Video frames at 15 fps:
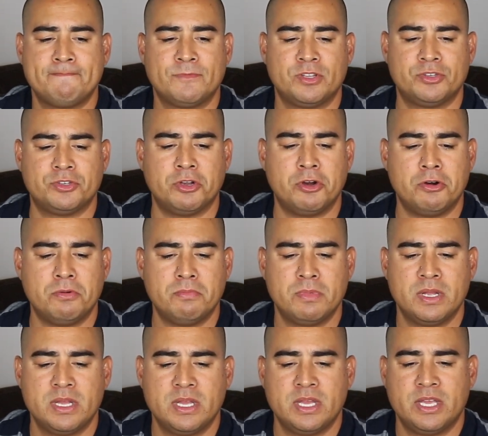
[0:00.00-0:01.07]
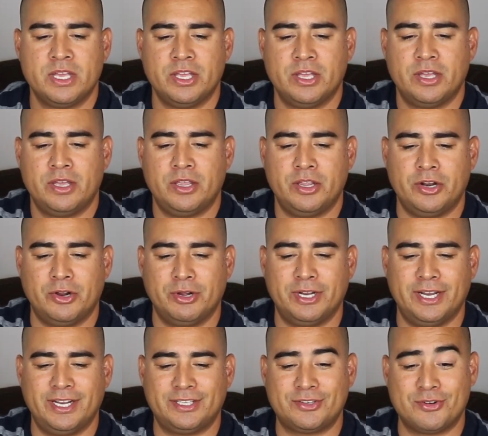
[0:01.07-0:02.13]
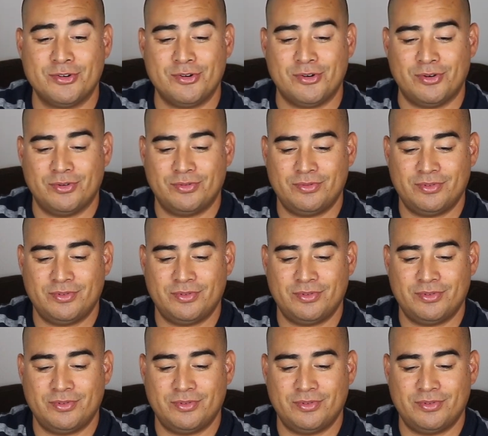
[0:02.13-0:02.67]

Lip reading: So, it's cool.